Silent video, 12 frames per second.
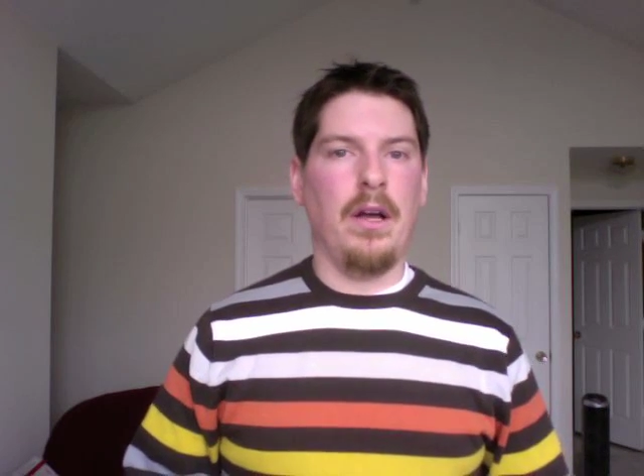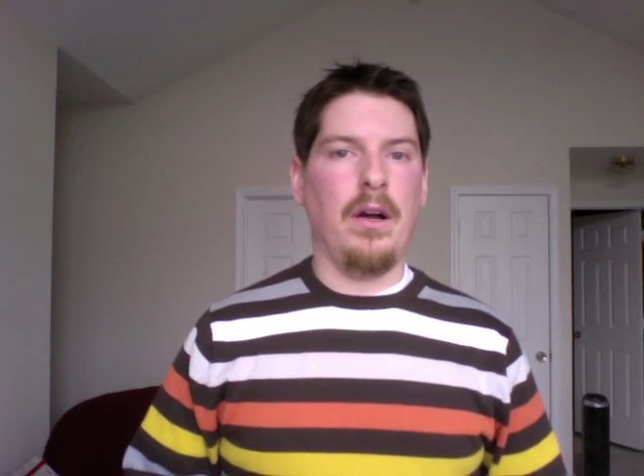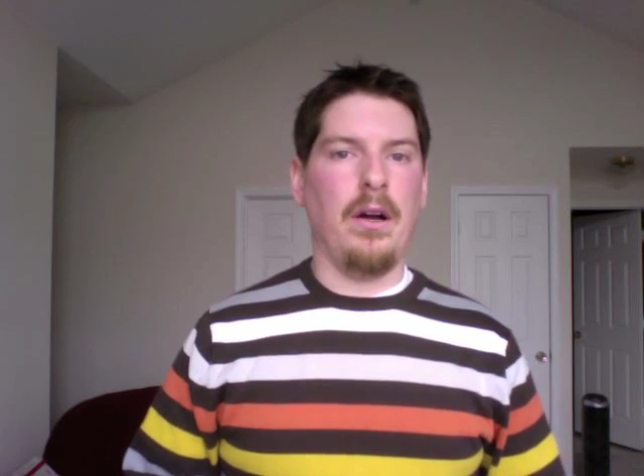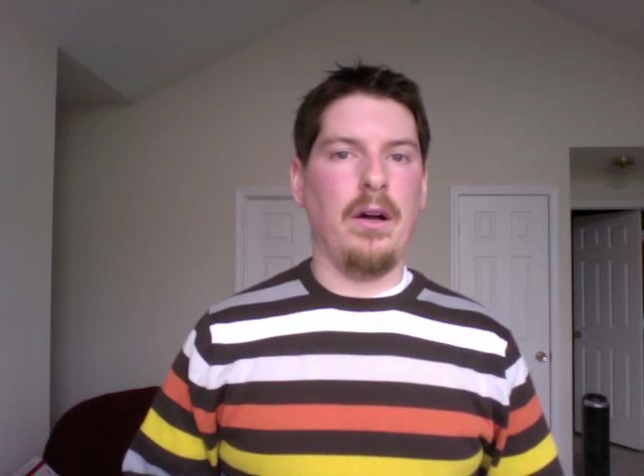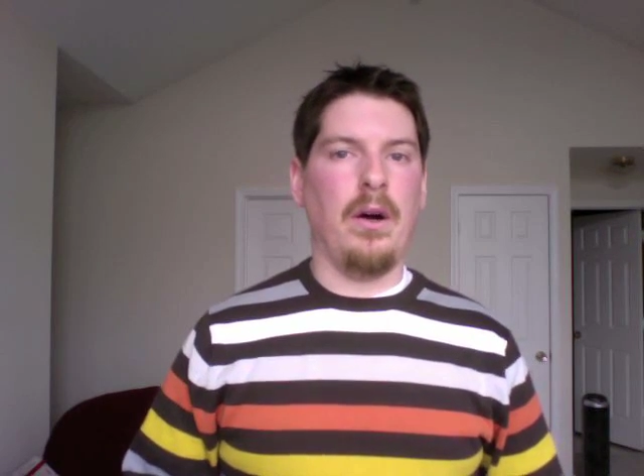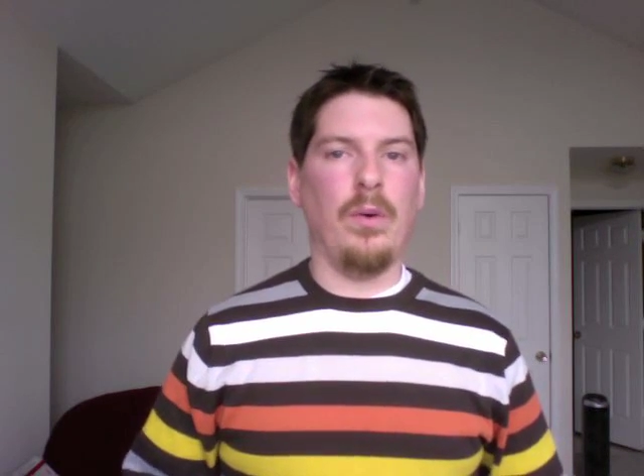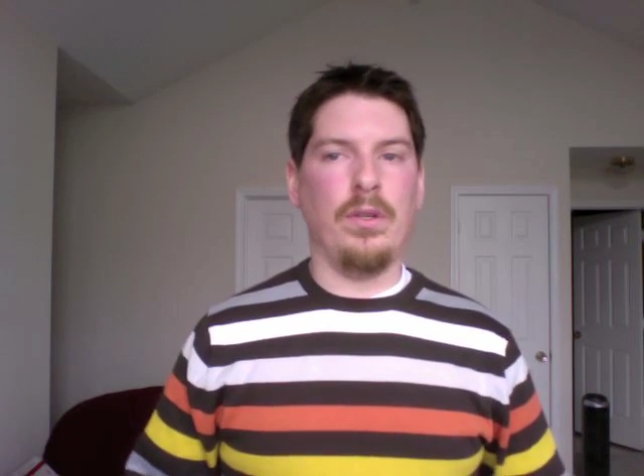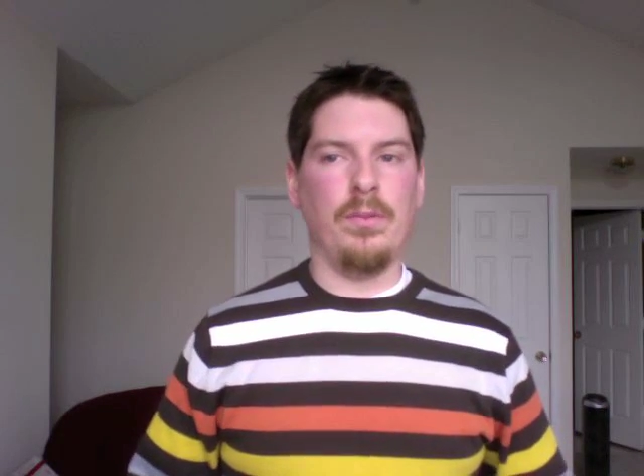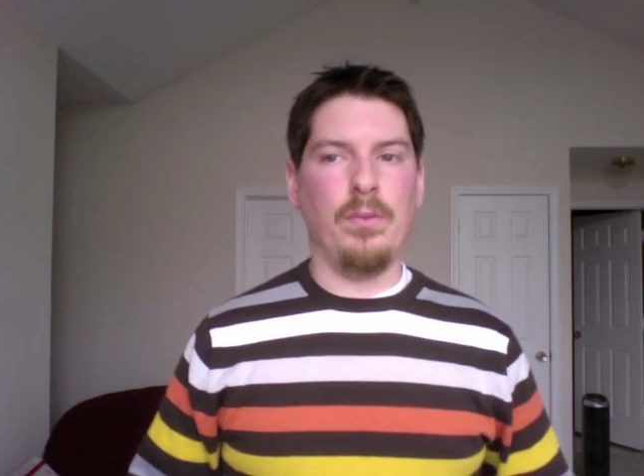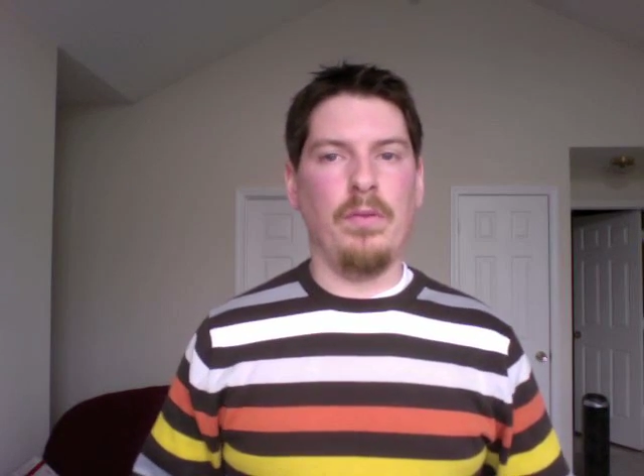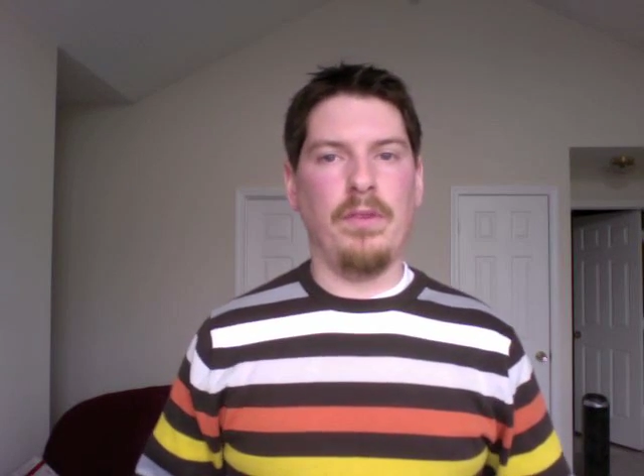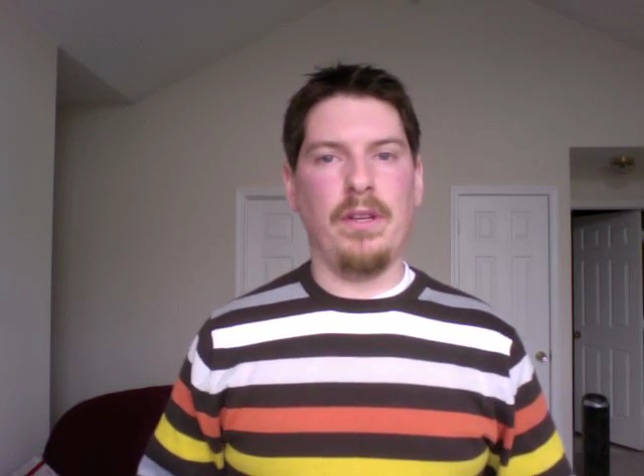always
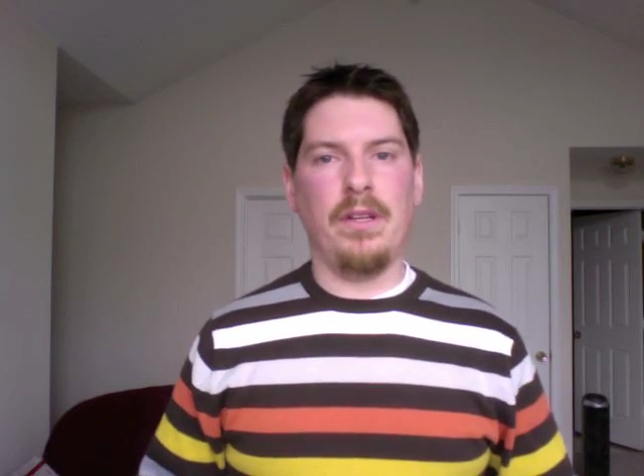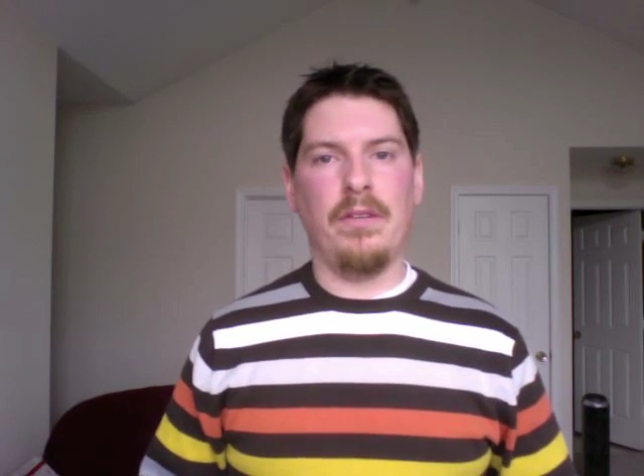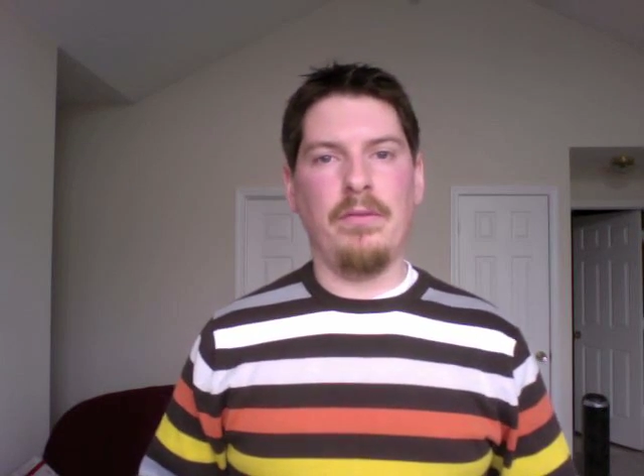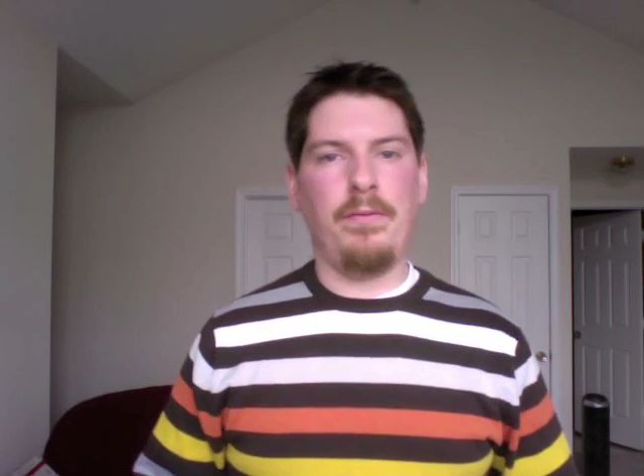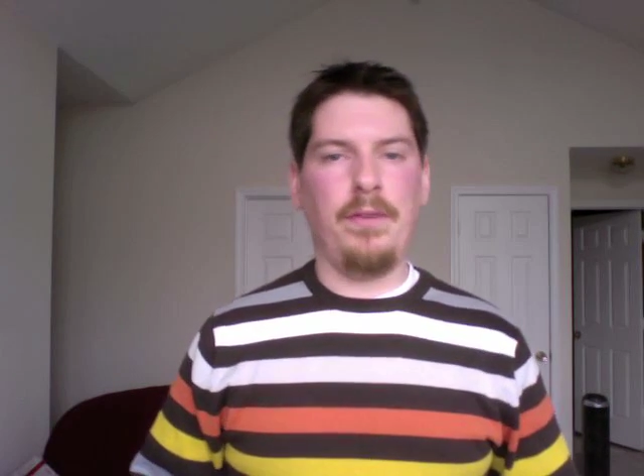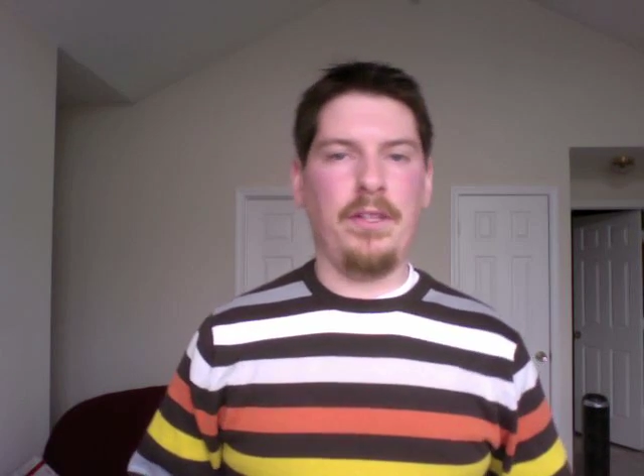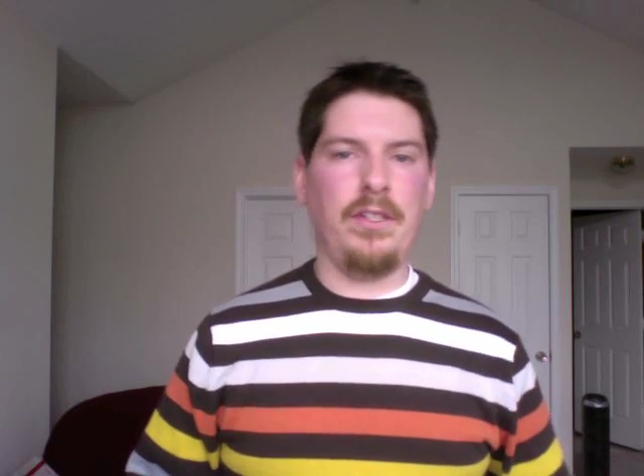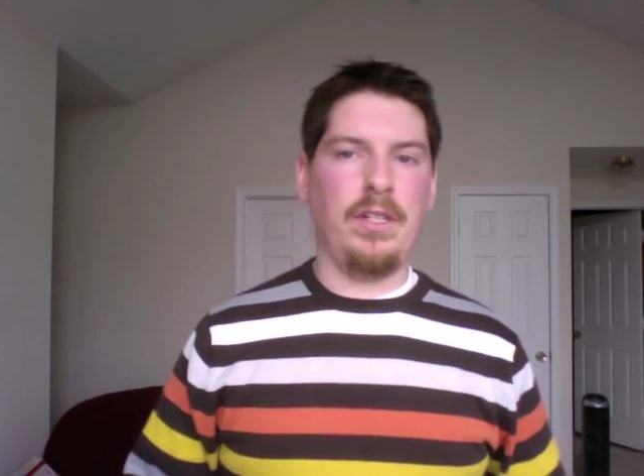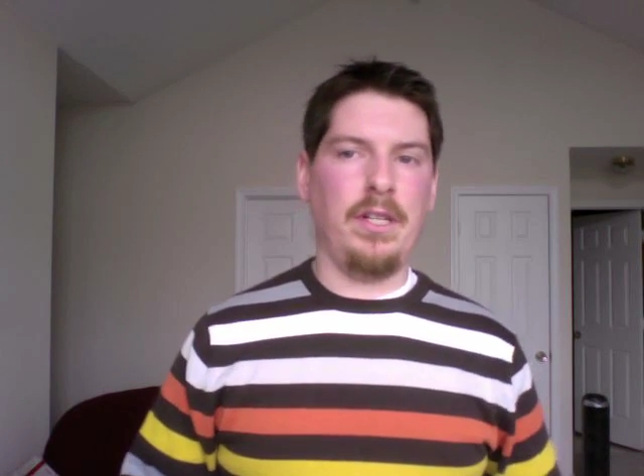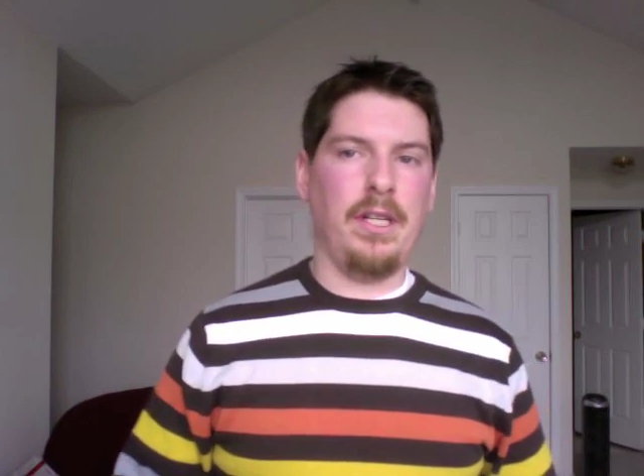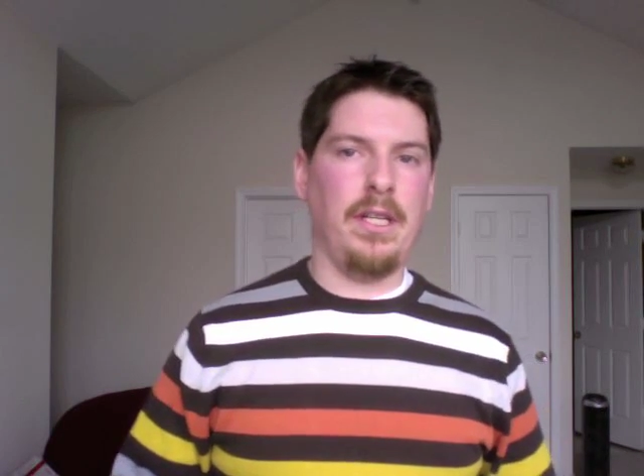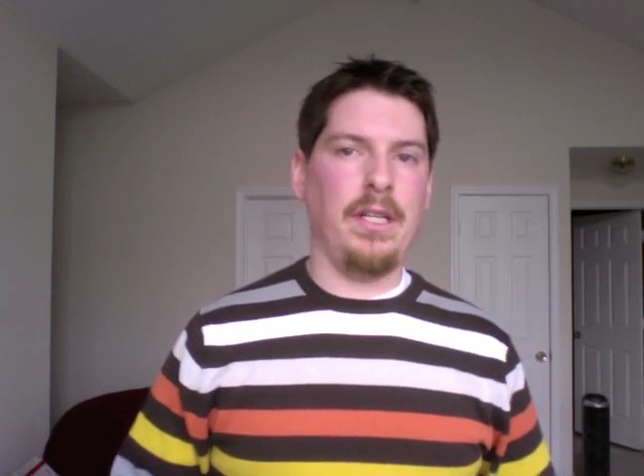moving,
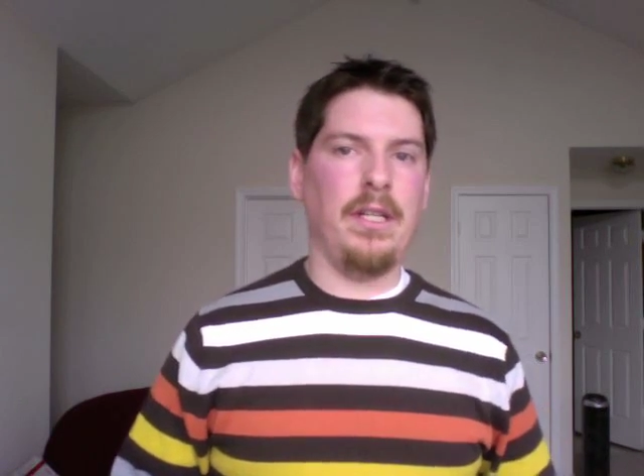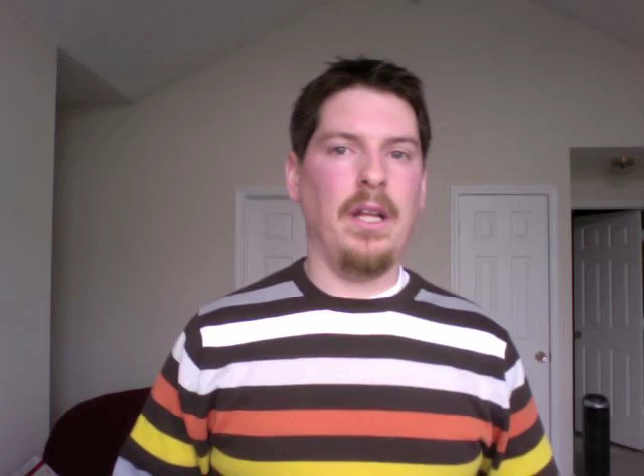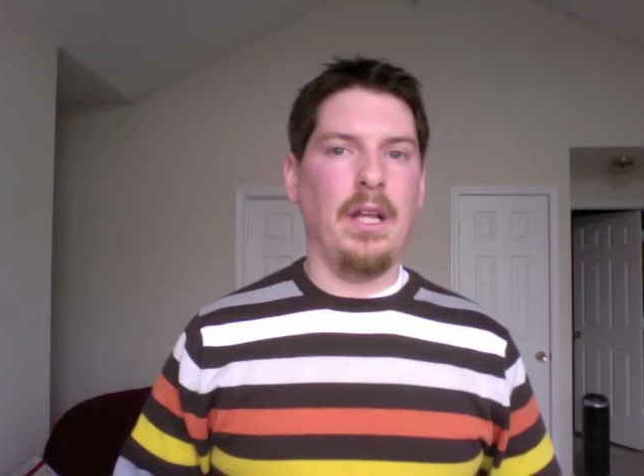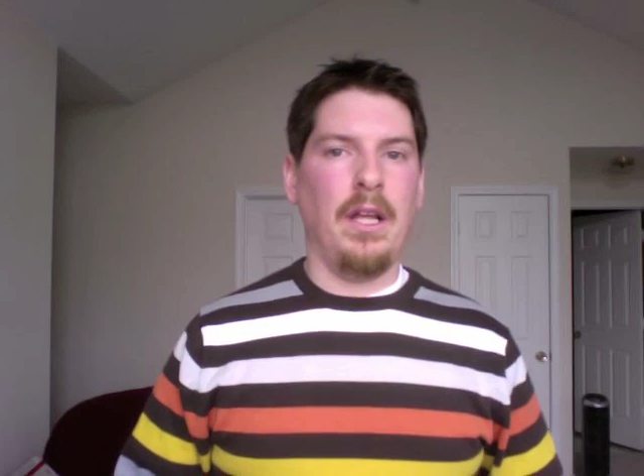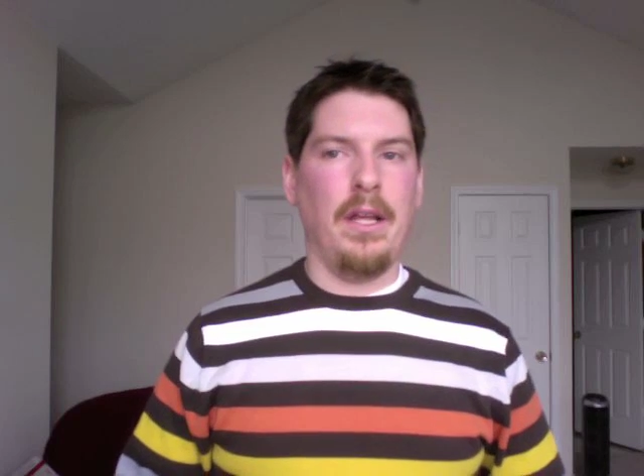fidgeting,